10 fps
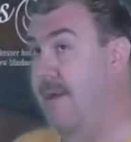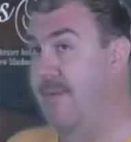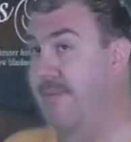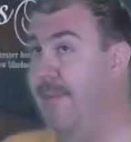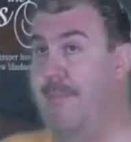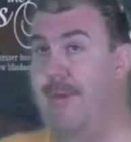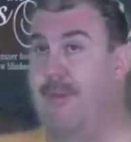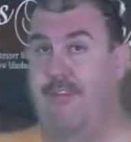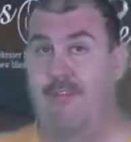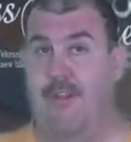simply
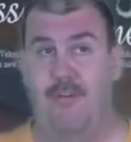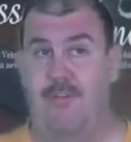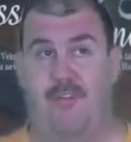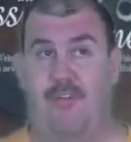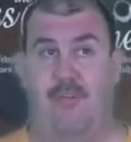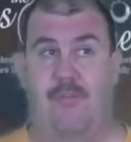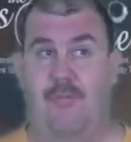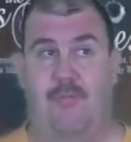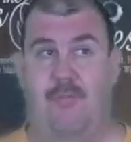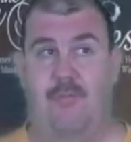because there's
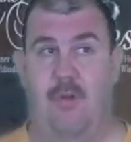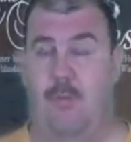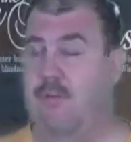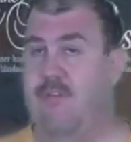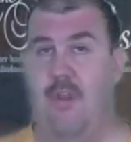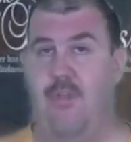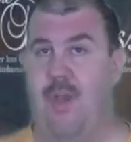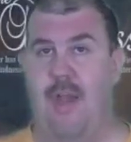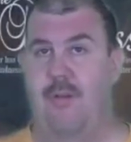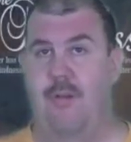almost nothing
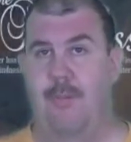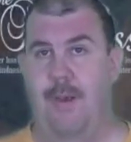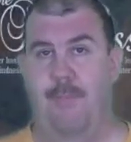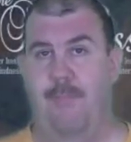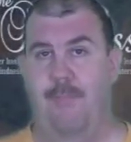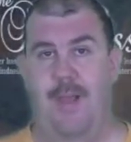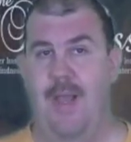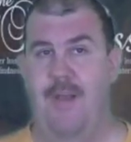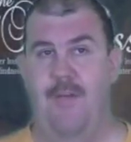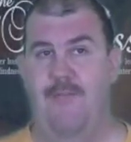out there about
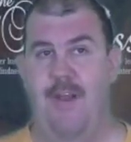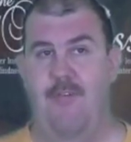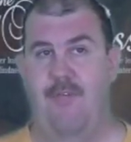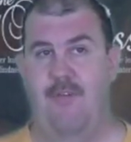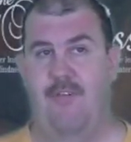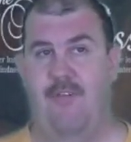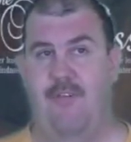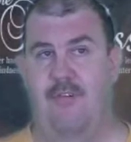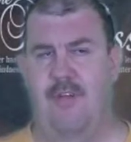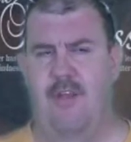blinded veterans.
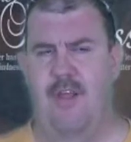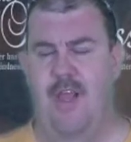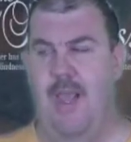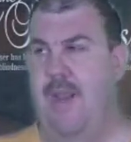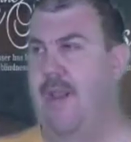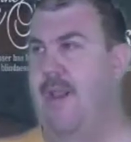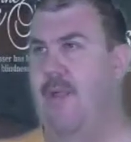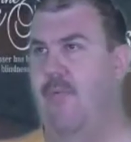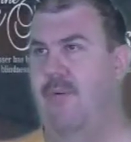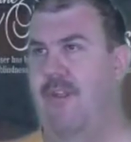And then
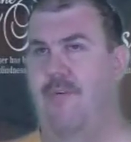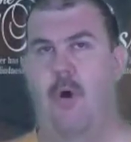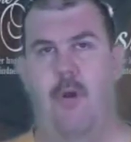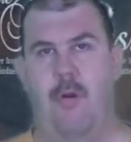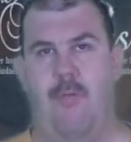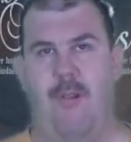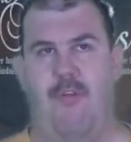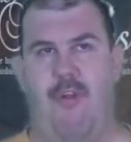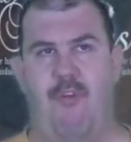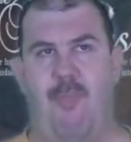it was even harder to
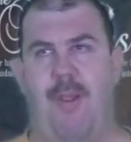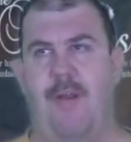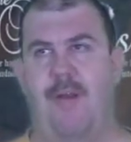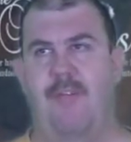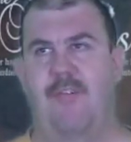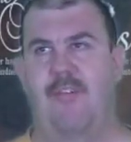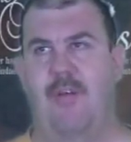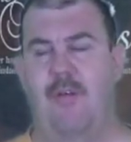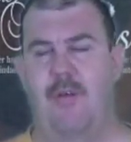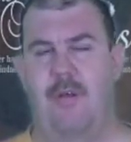research because
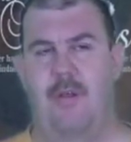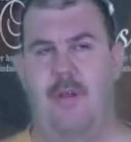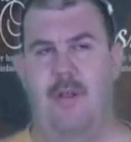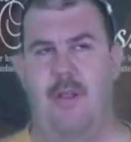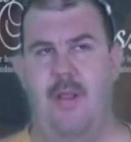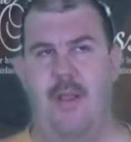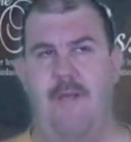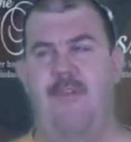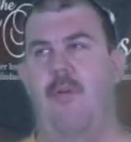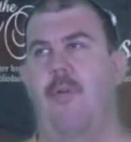
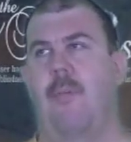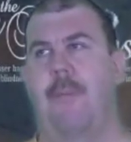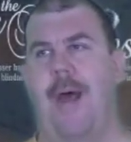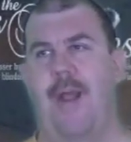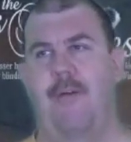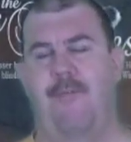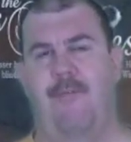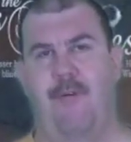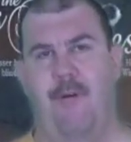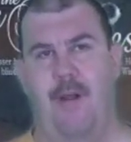if you look back
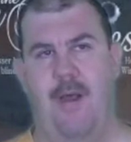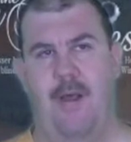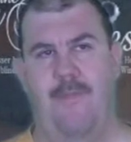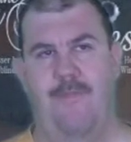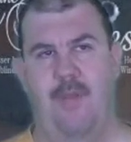for